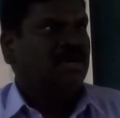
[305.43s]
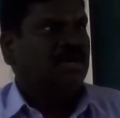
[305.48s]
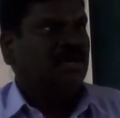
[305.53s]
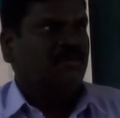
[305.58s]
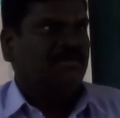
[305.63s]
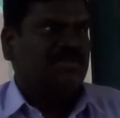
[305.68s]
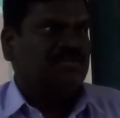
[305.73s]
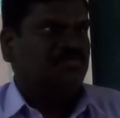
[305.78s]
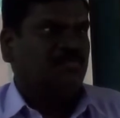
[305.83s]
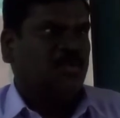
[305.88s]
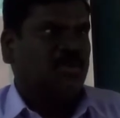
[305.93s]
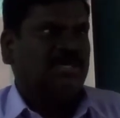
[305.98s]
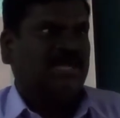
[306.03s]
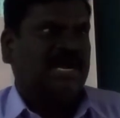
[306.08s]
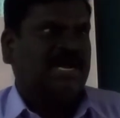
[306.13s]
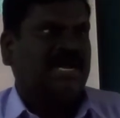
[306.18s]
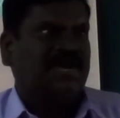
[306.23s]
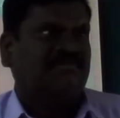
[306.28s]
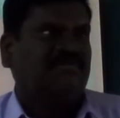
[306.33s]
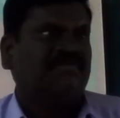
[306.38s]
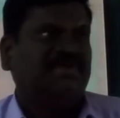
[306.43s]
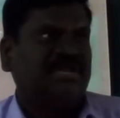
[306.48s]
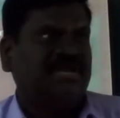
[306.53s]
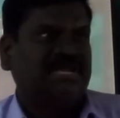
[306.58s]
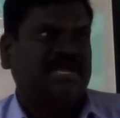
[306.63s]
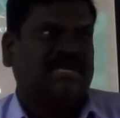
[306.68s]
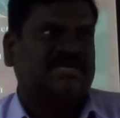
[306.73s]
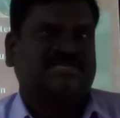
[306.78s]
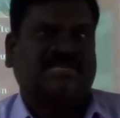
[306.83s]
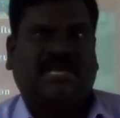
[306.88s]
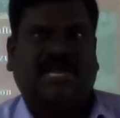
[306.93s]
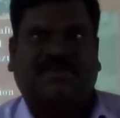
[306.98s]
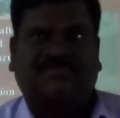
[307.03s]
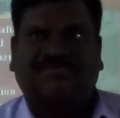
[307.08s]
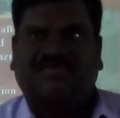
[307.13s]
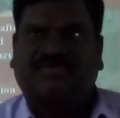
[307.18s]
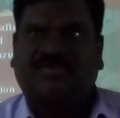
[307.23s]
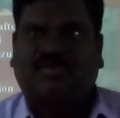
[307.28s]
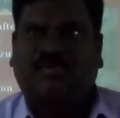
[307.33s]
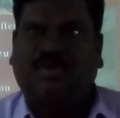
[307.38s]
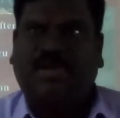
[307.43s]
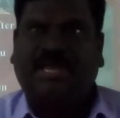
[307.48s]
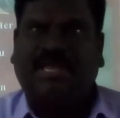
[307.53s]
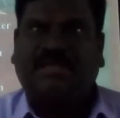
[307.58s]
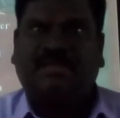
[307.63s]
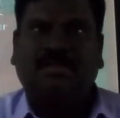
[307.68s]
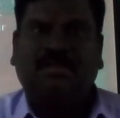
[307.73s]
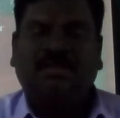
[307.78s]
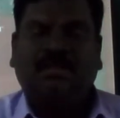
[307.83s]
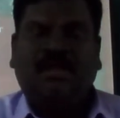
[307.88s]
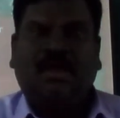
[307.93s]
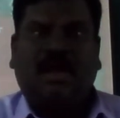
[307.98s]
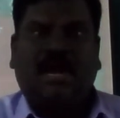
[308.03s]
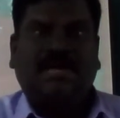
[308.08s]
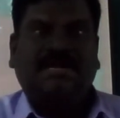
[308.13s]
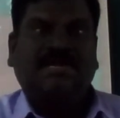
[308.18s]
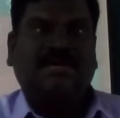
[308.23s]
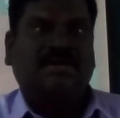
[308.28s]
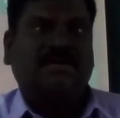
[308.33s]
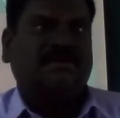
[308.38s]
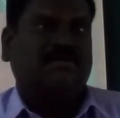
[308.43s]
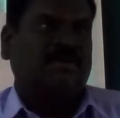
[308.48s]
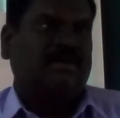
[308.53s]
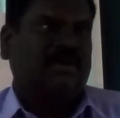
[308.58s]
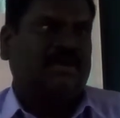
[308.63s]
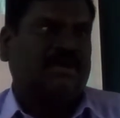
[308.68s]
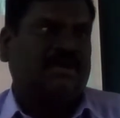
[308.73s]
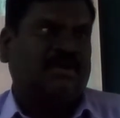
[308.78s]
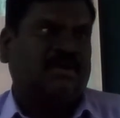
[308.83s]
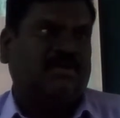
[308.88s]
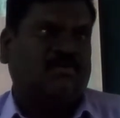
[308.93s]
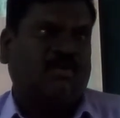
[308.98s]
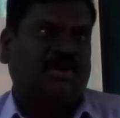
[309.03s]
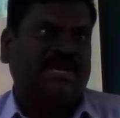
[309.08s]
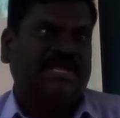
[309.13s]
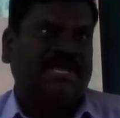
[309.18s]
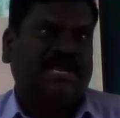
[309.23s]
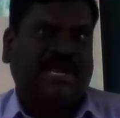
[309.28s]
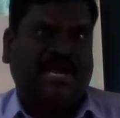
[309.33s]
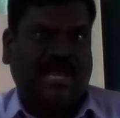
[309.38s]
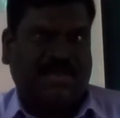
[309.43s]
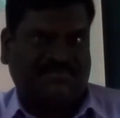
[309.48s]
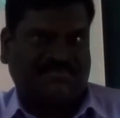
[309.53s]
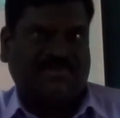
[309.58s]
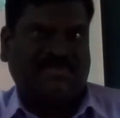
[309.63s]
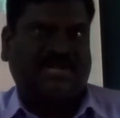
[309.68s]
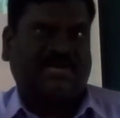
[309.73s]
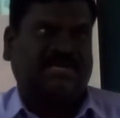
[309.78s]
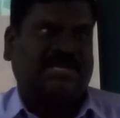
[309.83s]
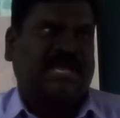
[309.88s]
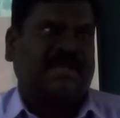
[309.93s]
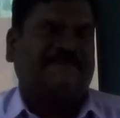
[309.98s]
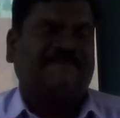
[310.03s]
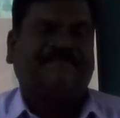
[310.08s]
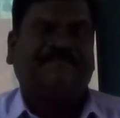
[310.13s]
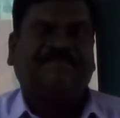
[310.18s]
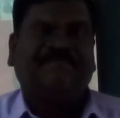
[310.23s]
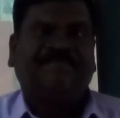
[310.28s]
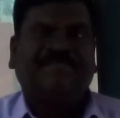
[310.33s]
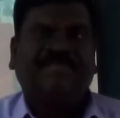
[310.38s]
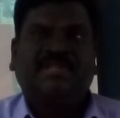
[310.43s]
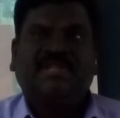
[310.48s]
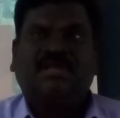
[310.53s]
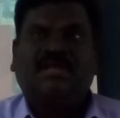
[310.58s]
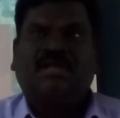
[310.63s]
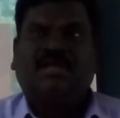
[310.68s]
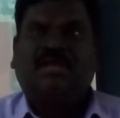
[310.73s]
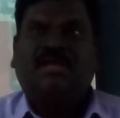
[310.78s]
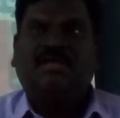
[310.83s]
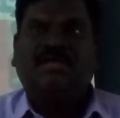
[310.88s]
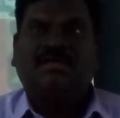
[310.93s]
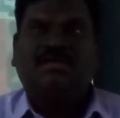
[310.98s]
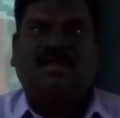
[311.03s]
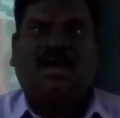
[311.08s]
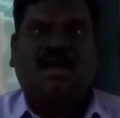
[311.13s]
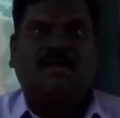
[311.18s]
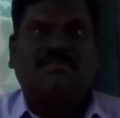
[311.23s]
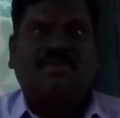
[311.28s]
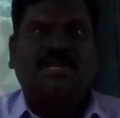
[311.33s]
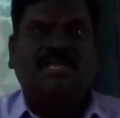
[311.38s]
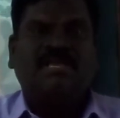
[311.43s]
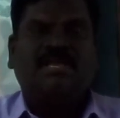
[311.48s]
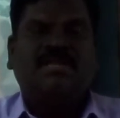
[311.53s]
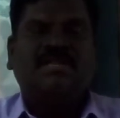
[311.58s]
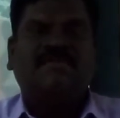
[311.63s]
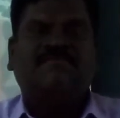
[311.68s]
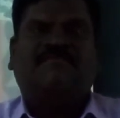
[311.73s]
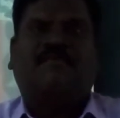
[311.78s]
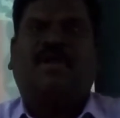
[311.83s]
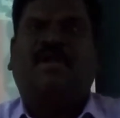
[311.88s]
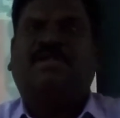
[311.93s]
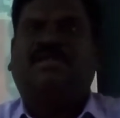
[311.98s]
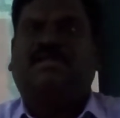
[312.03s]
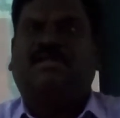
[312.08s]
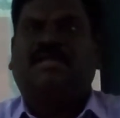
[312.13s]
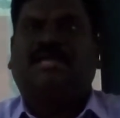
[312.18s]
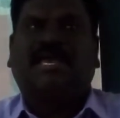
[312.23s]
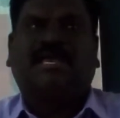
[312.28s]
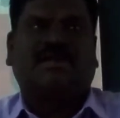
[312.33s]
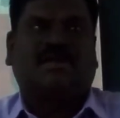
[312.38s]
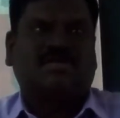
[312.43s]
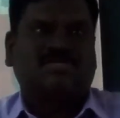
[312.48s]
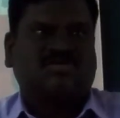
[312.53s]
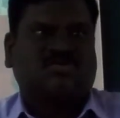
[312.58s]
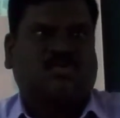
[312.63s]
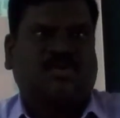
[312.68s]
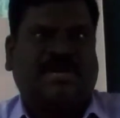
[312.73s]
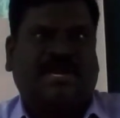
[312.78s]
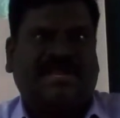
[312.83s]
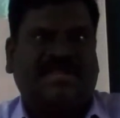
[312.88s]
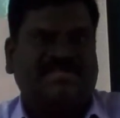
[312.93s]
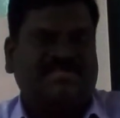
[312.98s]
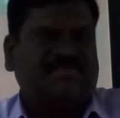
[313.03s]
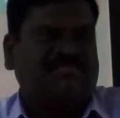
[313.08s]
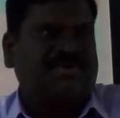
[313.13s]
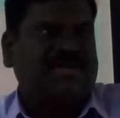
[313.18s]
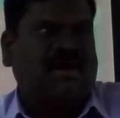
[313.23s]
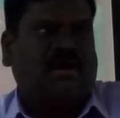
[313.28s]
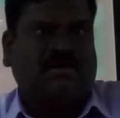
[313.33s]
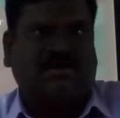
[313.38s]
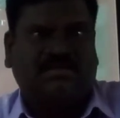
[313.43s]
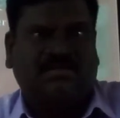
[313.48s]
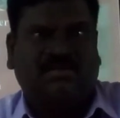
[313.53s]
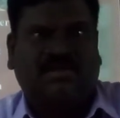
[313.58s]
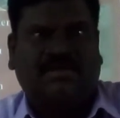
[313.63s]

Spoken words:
Now it is more than 115 years elapsed. Okay, 101 year elapsed at that time. Normally, any fault cannot store energy beyond